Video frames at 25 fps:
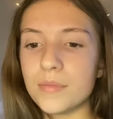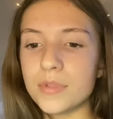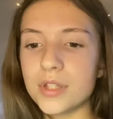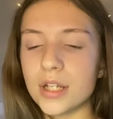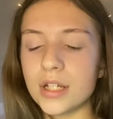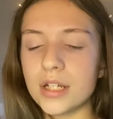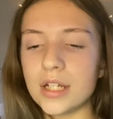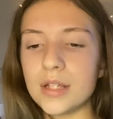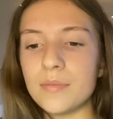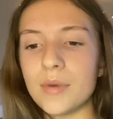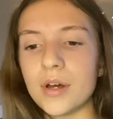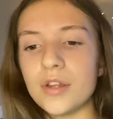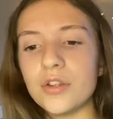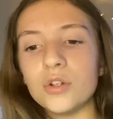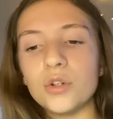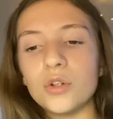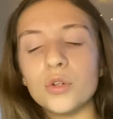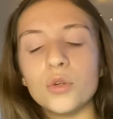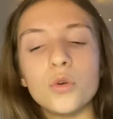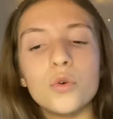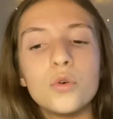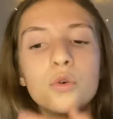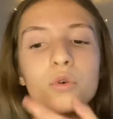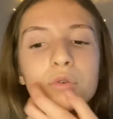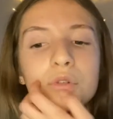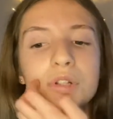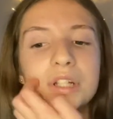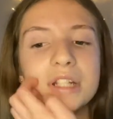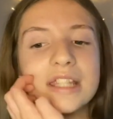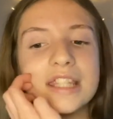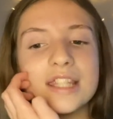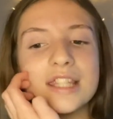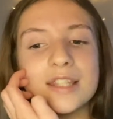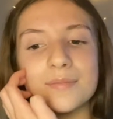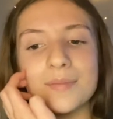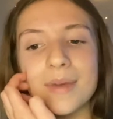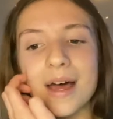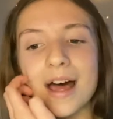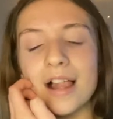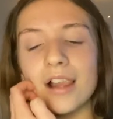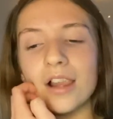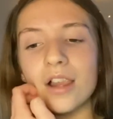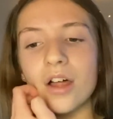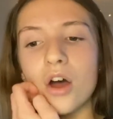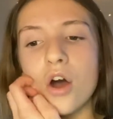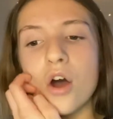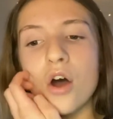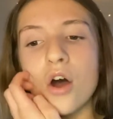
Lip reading: suddenly by the glorious smell